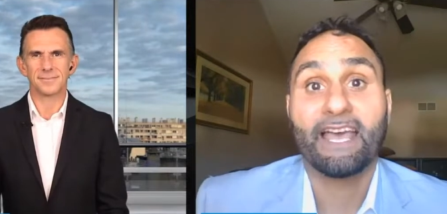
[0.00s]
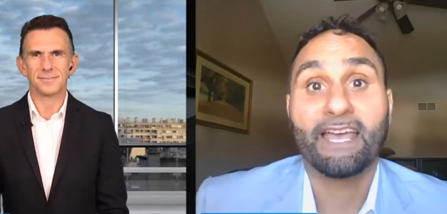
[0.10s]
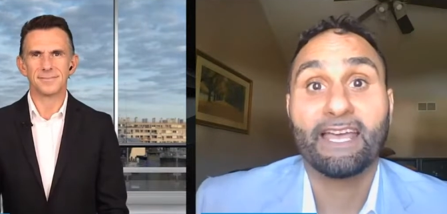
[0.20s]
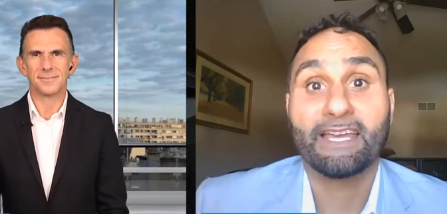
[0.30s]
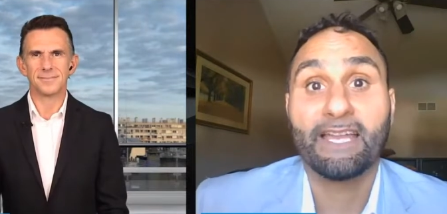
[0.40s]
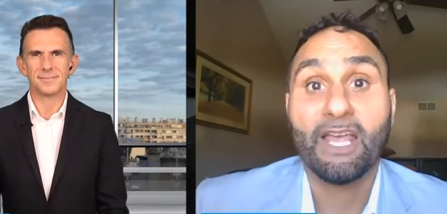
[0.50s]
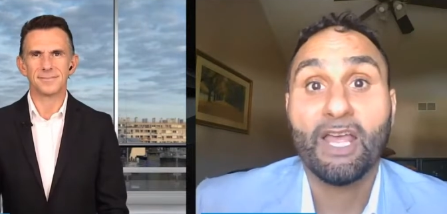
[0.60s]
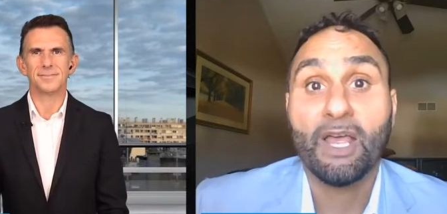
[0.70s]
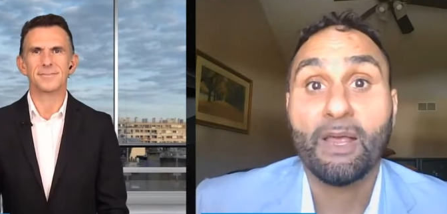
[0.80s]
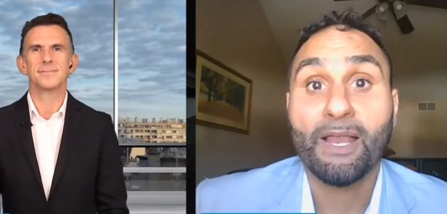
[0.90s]
Speaker 1: in
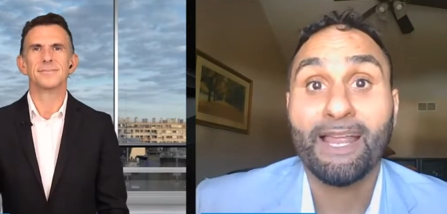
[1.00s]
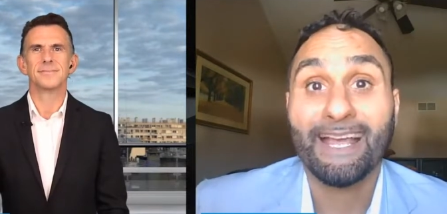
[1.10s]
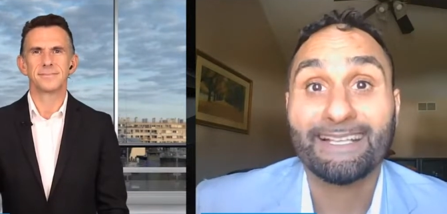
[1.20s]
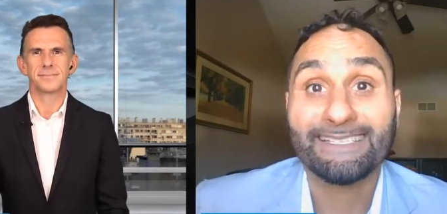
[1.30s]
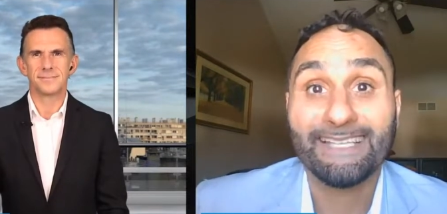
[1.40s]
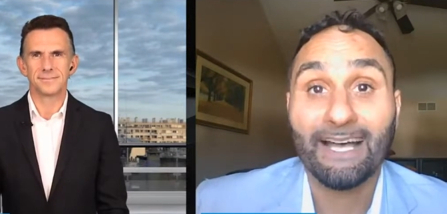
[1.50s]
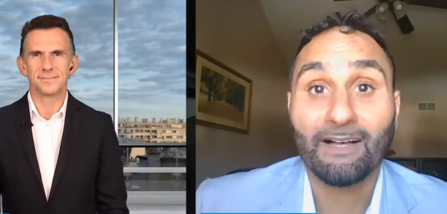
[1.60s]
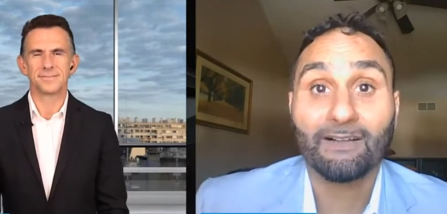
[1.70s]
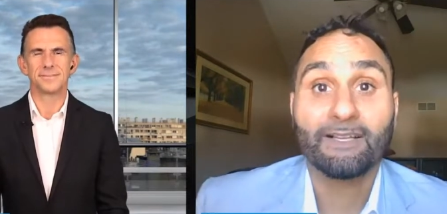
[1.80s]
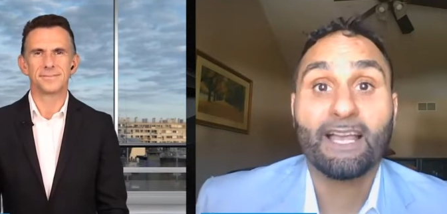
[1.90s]

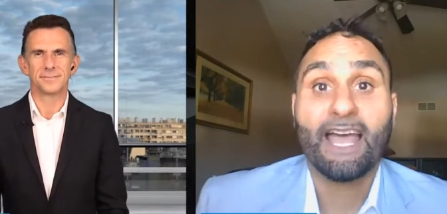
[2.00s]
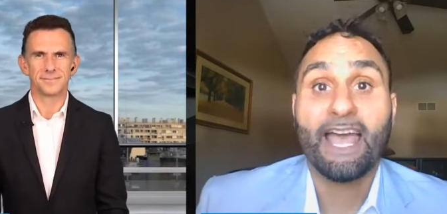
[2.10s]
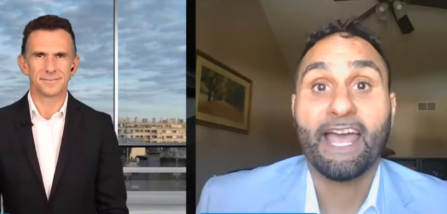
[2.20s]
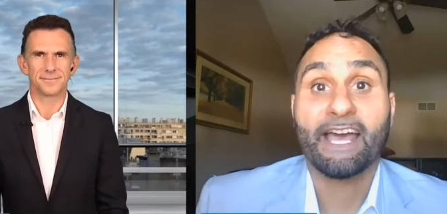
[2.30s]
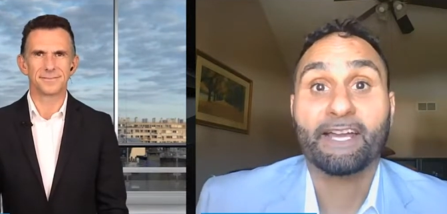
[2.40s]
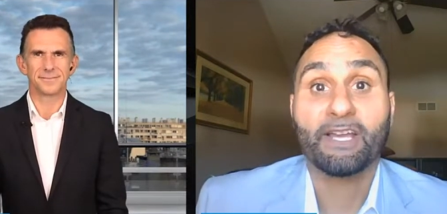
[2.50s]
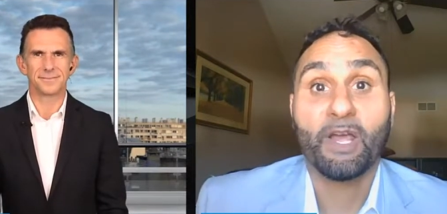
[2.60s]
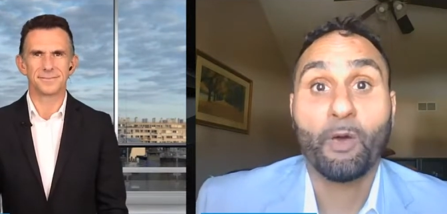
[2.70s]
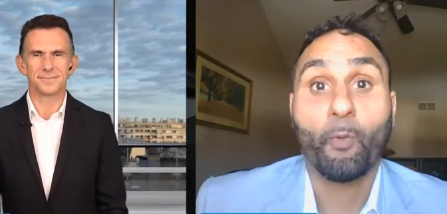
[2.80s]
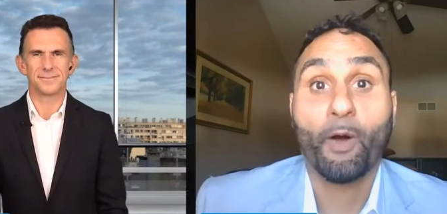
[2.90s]
Excel, and
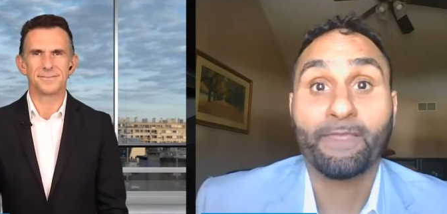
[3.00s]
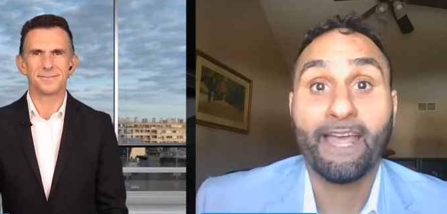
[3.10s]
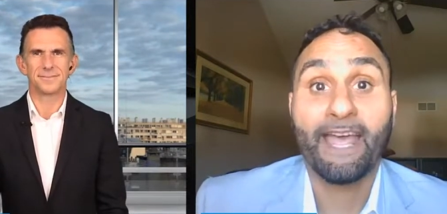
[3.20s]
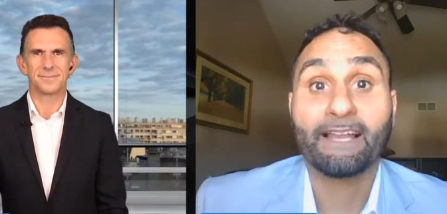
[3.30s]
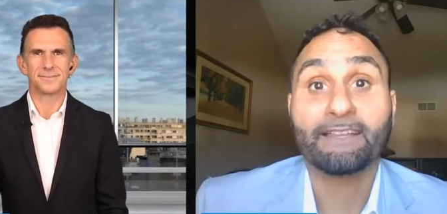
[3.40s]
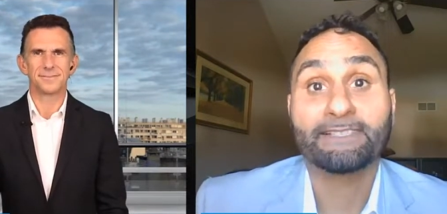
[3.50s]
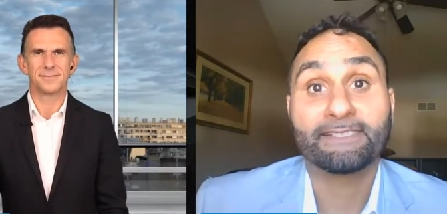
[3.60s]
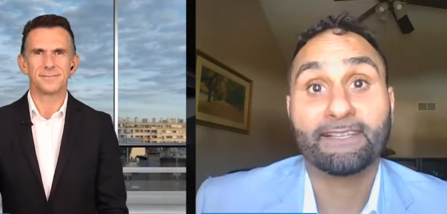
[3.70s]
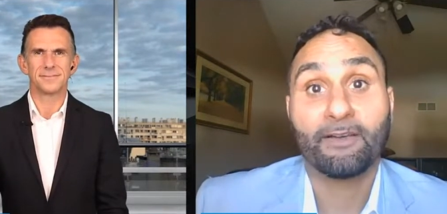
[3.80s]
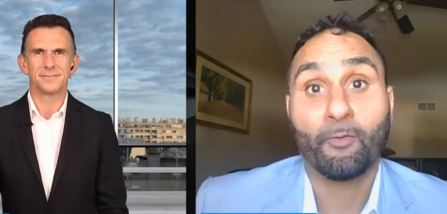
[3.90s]
what the
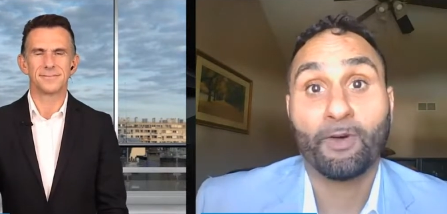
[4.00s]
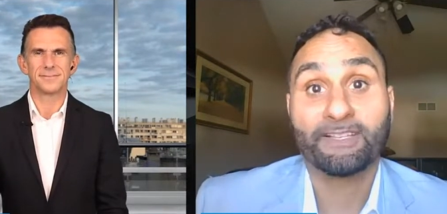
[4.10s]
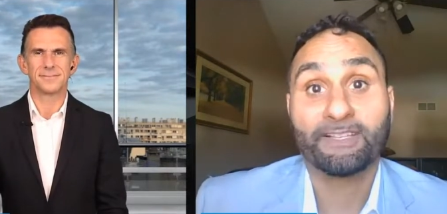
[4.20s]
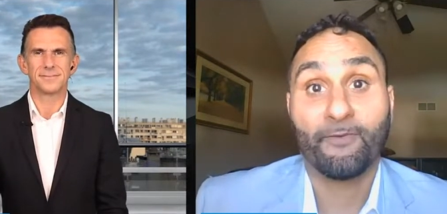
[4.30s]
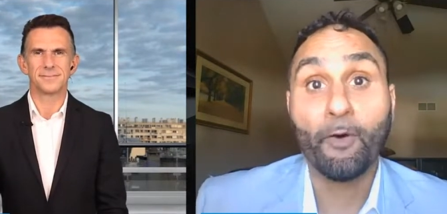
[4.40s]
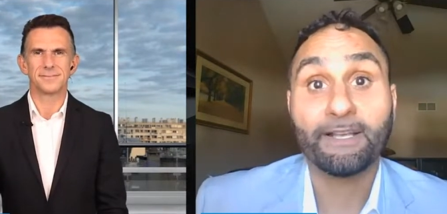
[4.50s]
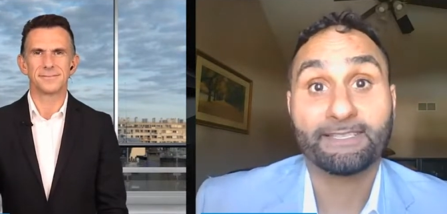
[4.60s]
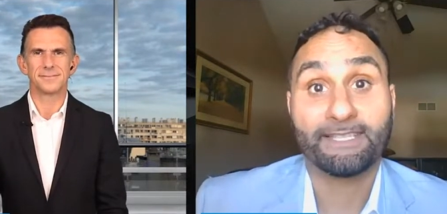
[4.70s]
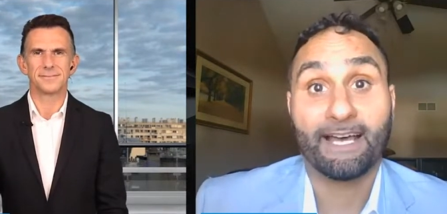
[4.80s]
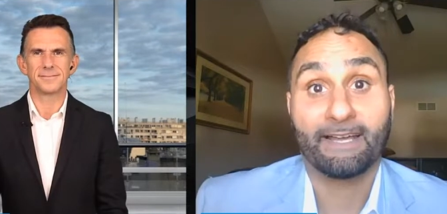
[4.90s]
analyst was
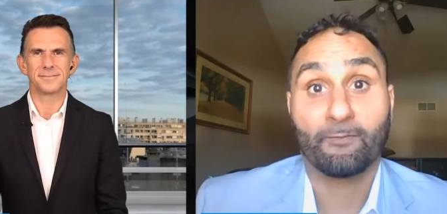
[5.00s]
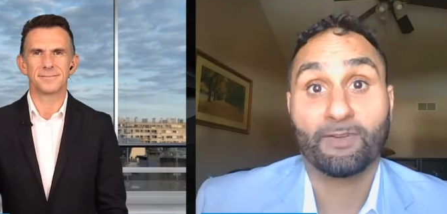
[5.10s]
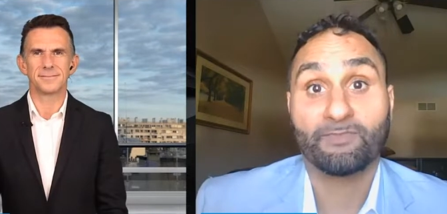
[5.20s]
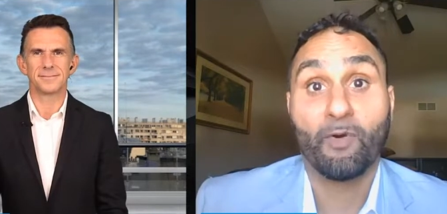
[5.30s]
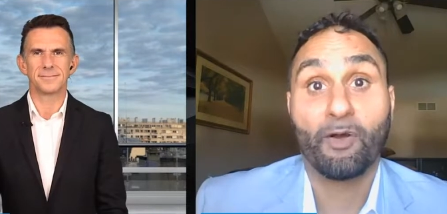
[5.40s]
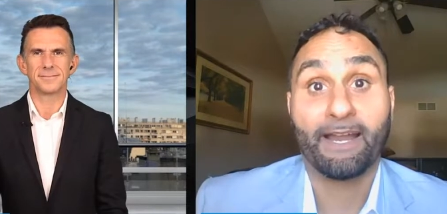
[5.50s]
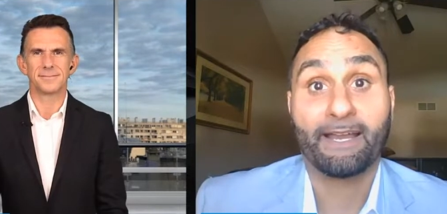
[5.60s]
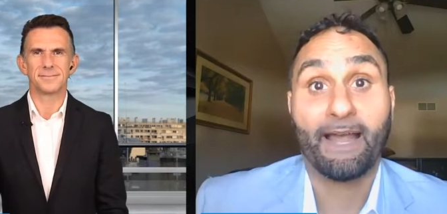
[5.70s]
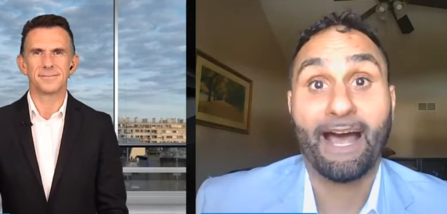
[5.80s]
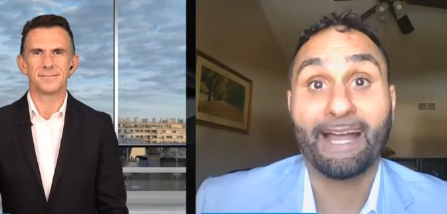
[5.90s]
focused on was more
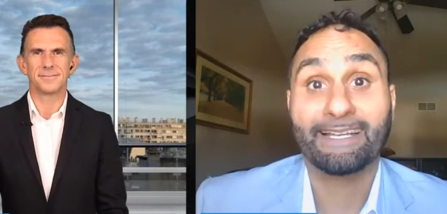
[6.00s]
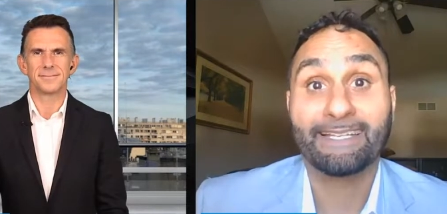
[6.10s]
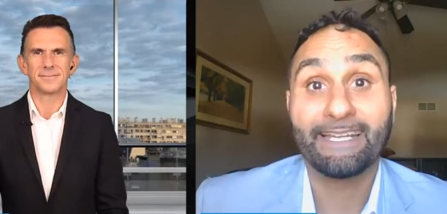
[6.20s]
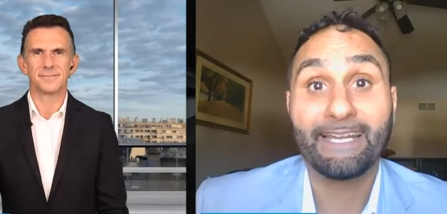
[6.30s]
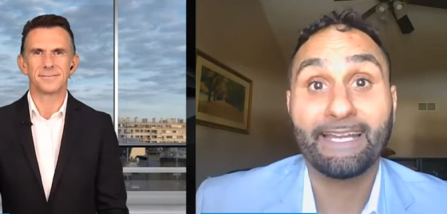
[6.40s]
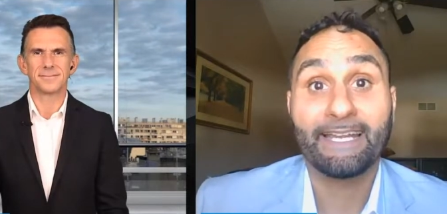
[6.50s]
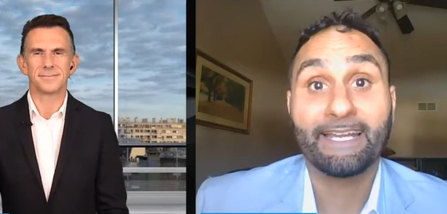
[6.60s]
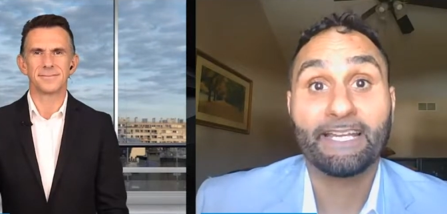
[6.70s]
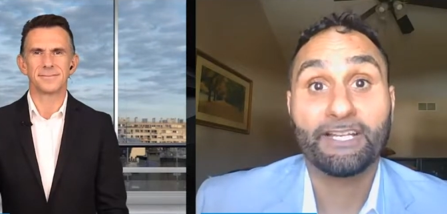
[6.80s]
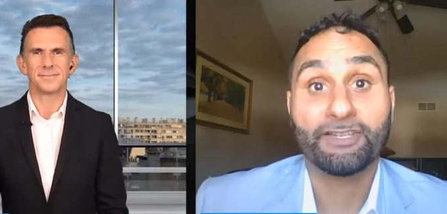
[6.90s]
on IT
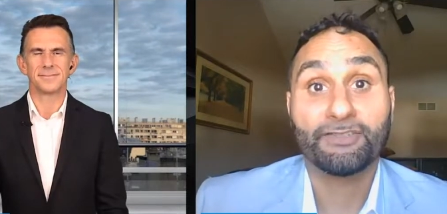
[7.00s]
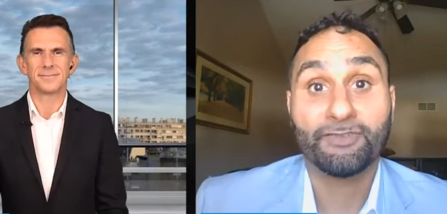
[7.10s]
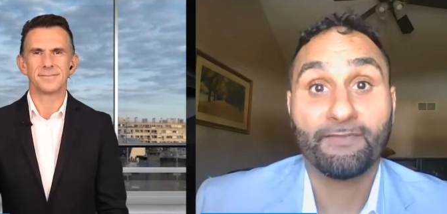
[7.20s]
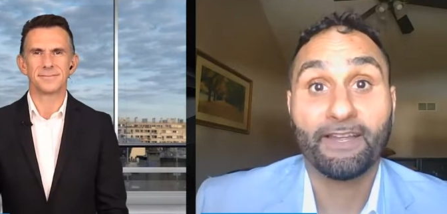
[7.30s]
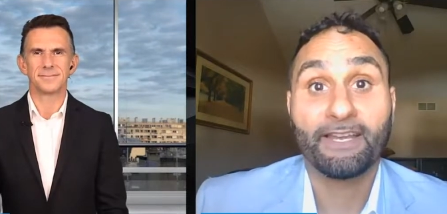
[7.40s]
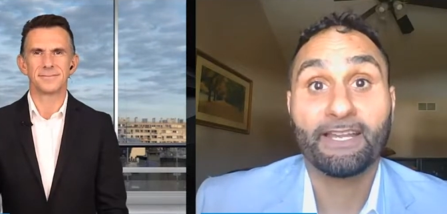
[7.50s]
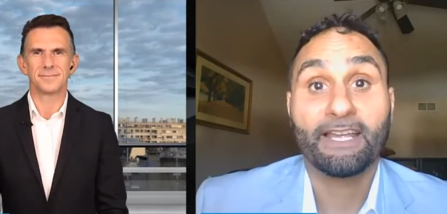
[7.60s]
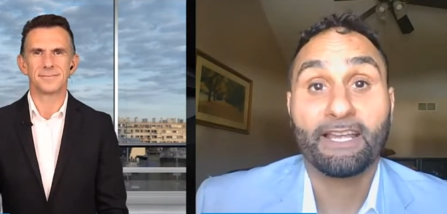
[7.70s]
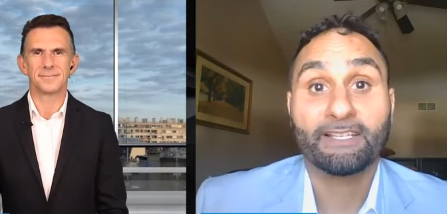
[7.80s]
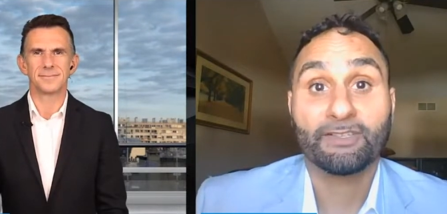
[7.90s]
driven
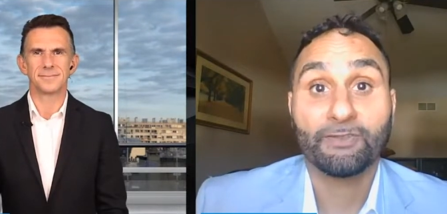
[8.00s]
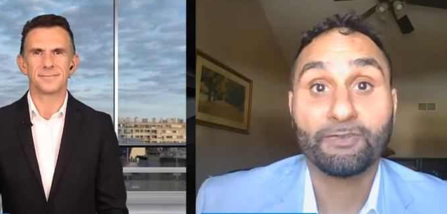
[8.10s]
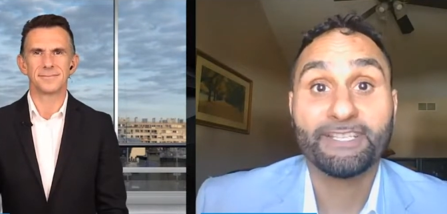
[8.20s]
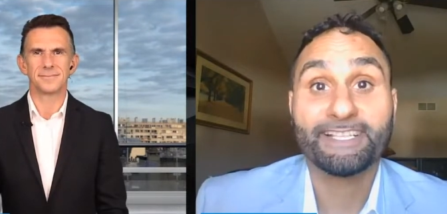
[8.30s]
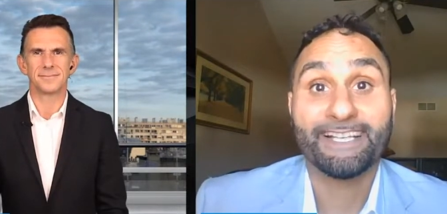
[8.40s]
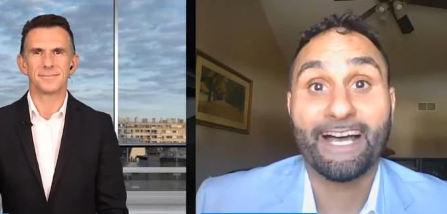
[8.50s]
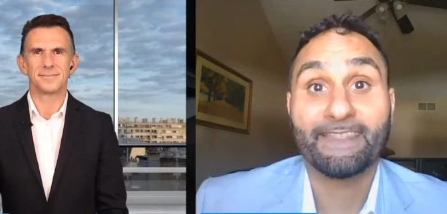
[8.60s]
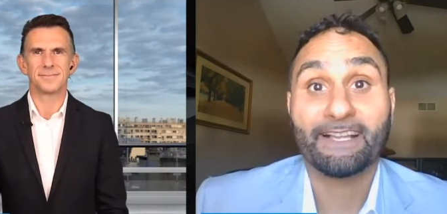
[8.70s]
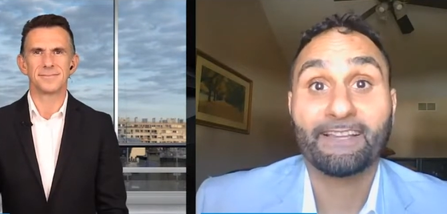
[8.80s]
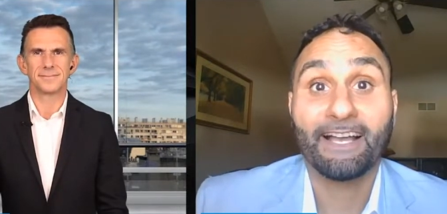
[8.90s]
solutions
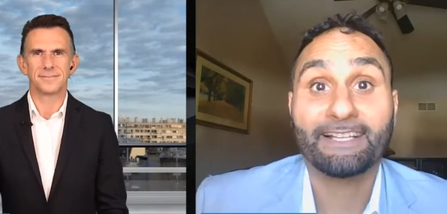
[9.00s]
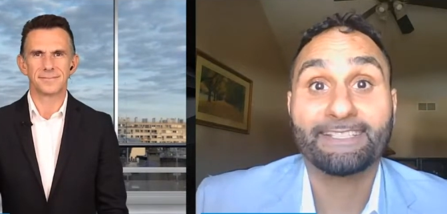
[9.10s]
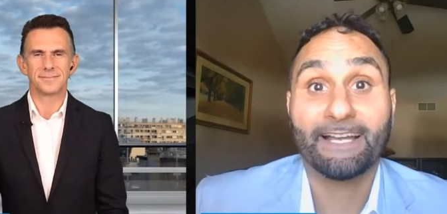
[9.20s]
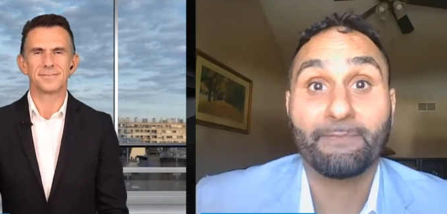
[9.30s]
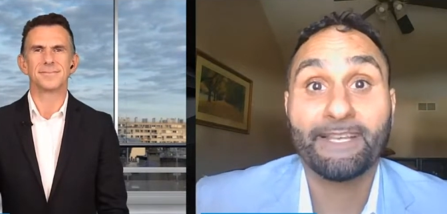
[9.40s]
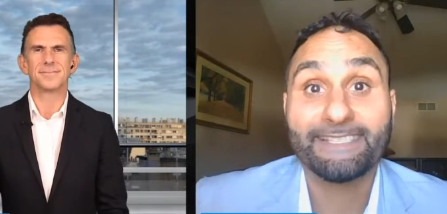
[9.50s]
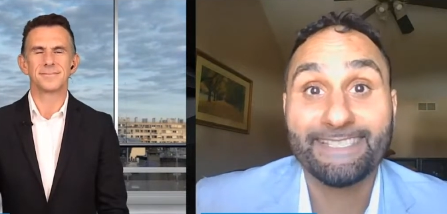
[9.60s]
on the client side